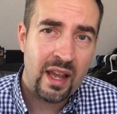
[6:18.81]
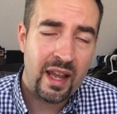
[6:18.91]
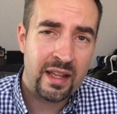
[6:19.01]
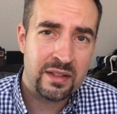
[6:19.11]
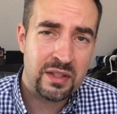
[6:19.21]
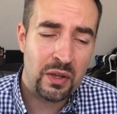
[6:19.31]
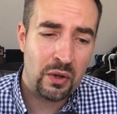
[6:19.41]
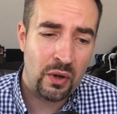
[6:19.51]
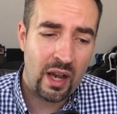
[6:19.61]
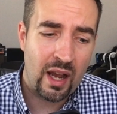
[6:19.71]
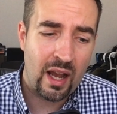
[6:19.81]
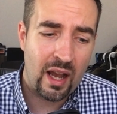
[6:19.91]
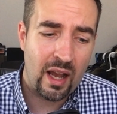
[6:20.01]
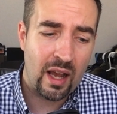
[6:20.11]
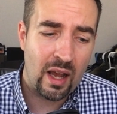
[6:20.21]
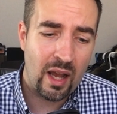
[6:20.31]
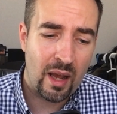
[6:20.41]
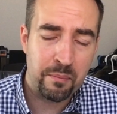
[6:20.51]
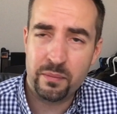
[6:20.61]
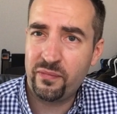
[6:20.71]
And so
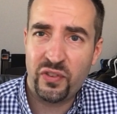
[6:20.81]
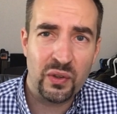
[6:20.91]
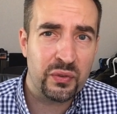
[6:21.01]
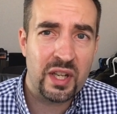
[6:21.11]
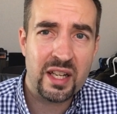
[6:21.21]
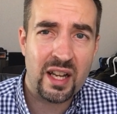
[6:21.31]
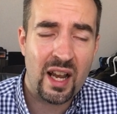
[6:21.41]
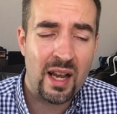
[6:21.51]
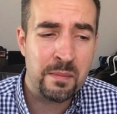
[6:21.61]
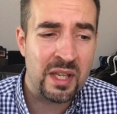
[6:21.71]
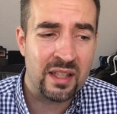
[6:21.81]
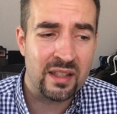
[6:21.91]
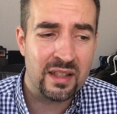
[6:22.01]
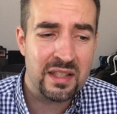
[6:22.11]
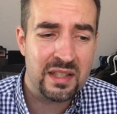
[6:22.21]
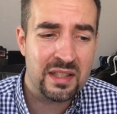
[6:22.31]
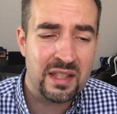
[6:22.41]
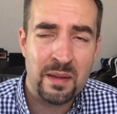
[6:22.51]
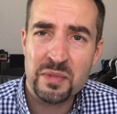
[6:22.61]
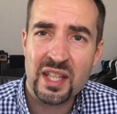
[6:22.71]
feel free to comment. This
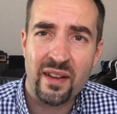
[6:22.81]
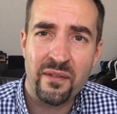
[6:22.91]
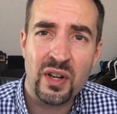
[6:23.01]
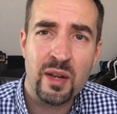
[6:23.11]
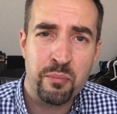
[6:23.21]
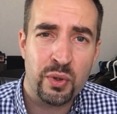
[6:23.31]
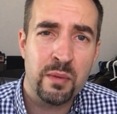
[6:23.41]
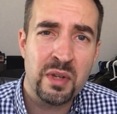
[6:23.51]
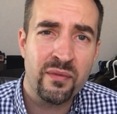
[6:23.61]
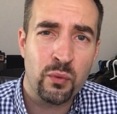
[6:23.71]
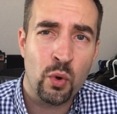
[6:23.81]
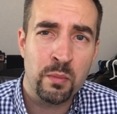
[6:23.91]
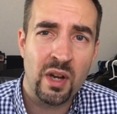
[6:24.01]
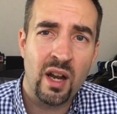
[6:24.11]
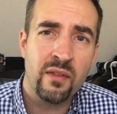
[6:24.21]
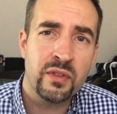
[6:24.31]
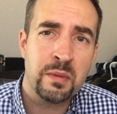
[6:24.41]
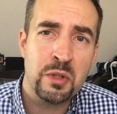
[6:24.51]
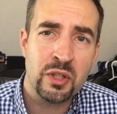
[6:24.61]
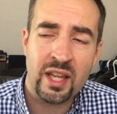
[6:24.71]
seems like a very primitive form of
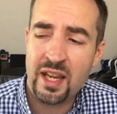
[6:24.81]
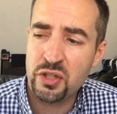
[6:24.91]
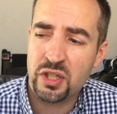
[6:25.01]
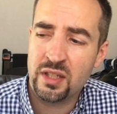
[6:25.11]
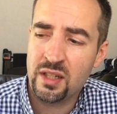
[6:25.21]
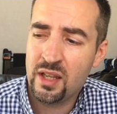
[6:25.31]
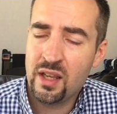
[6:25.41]
communication.